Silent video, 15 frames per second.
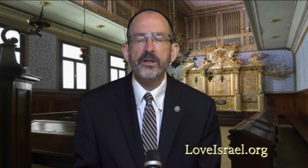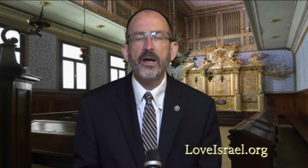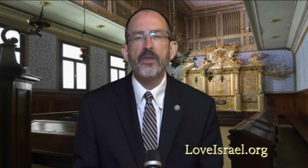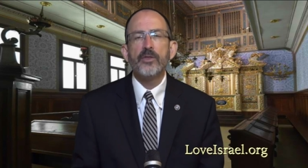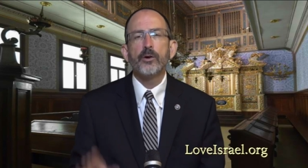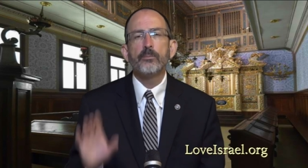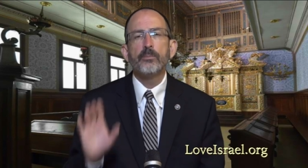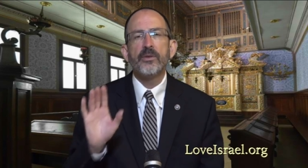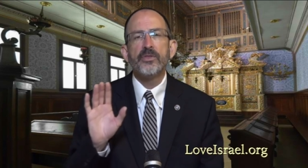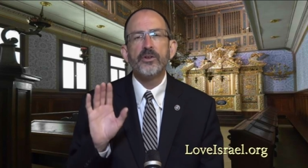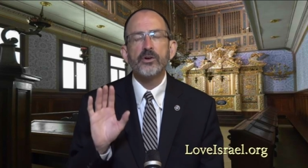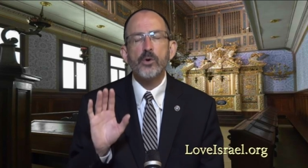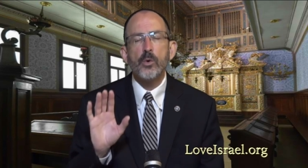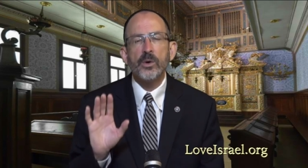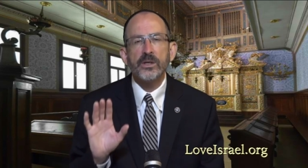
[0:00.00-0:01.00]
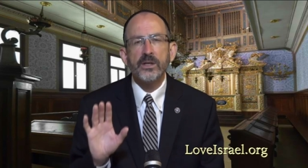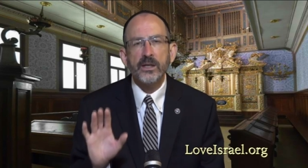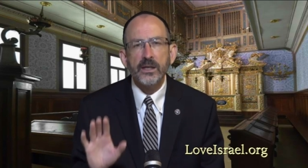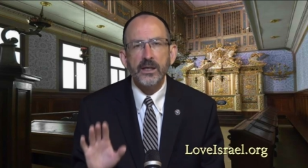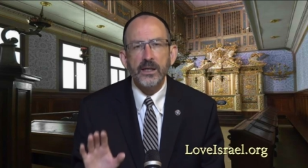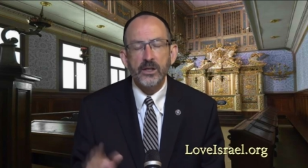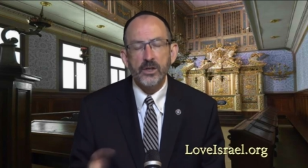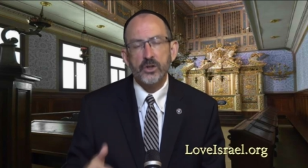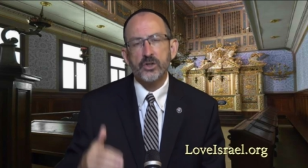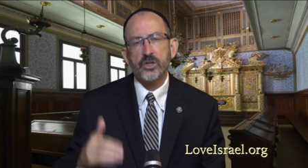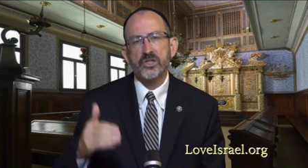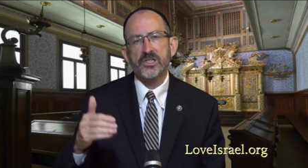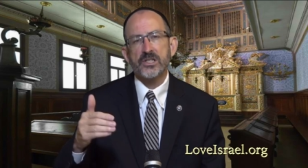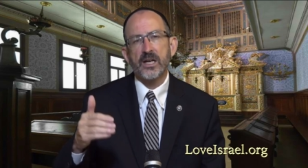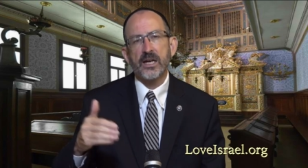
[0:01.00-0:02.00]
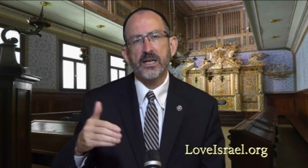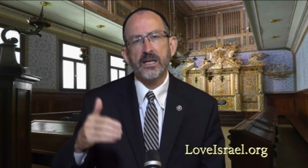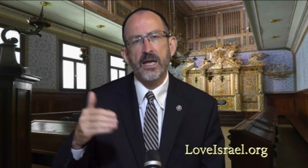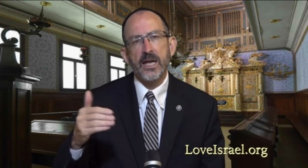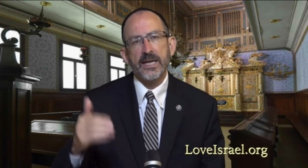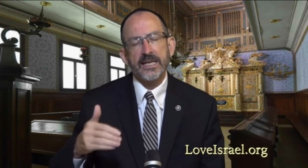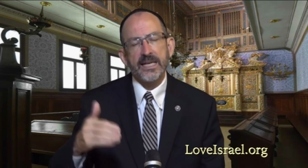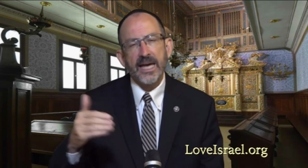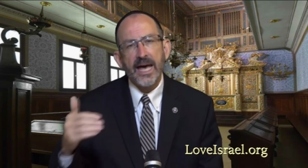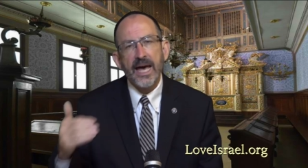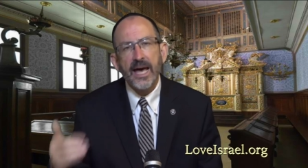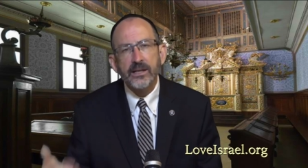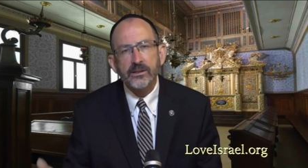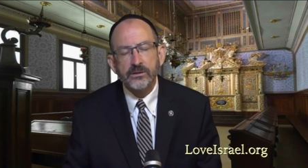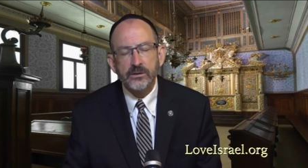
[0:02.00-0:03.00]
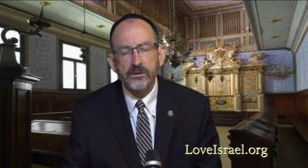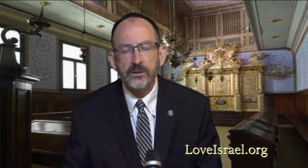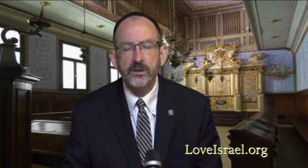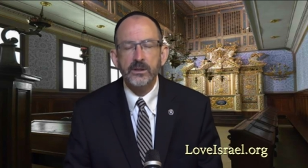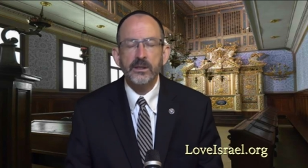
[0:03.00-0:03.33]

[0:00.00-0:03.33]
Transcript: another, but they're going to eat, just like cattle